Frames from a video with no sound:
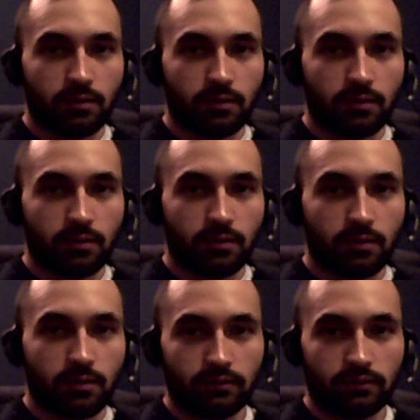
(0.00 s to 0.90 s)

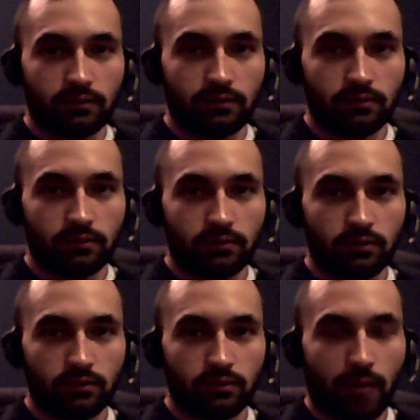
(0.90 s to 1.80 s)

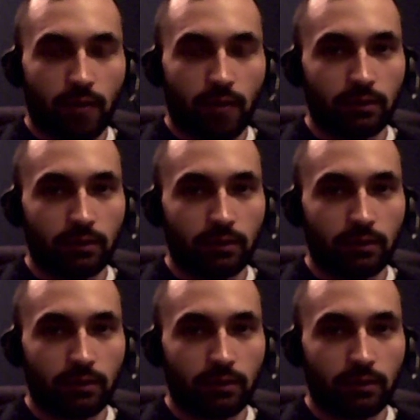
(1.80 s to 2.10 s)
Nobody speaks.